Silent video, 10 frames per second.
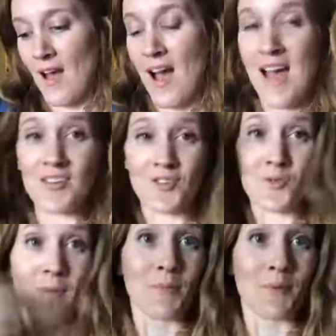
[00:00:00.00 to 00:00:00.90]
I
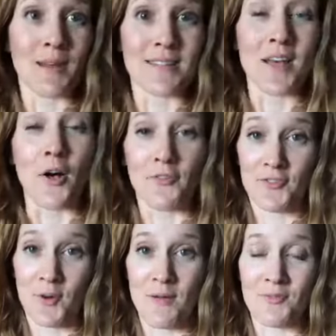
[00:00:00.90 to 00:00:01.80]
just remembered myself,
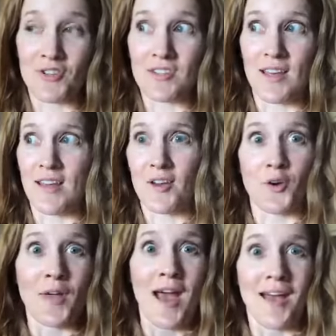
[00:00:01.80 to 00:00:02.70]
so I'm just like,
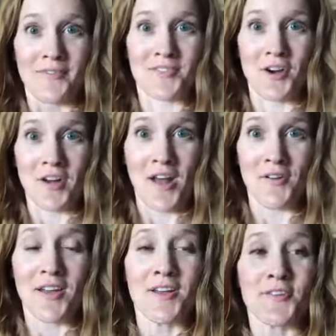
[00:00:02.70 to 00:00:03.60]
oh yeah, I have to start now.
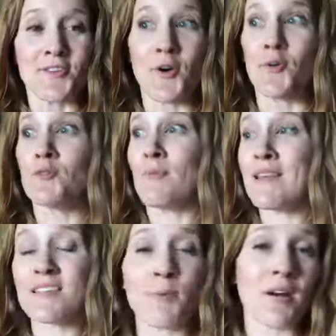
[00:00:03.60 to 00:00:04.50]
So
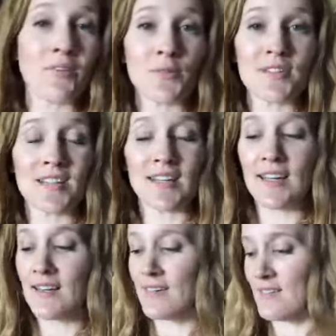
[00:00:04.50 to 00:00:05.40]
make this part of your
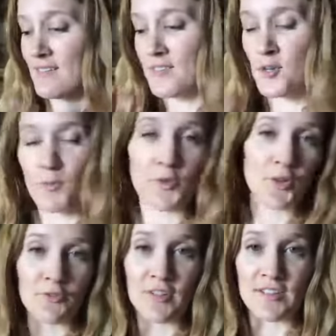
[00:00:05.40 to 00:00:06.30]
routine.
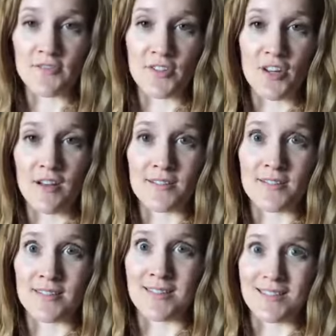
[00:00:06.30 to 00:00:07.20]
No fleas for the dogs
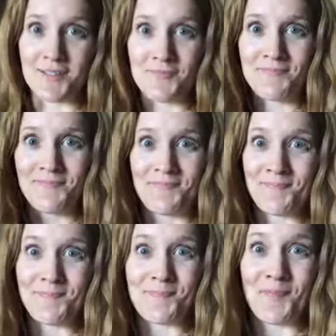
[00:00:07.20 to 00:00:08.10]
this season.
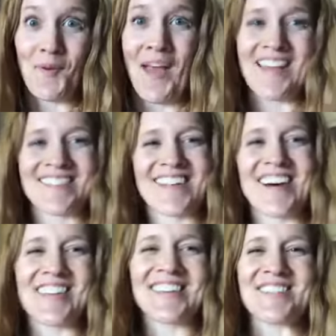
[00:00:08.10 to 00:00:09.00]
Okay,
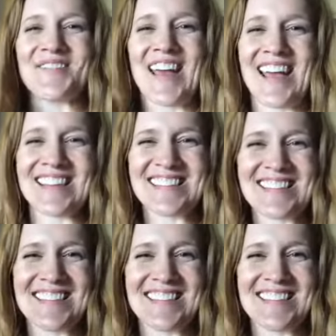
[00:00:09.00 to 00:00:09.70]
all the love. Bye, guys.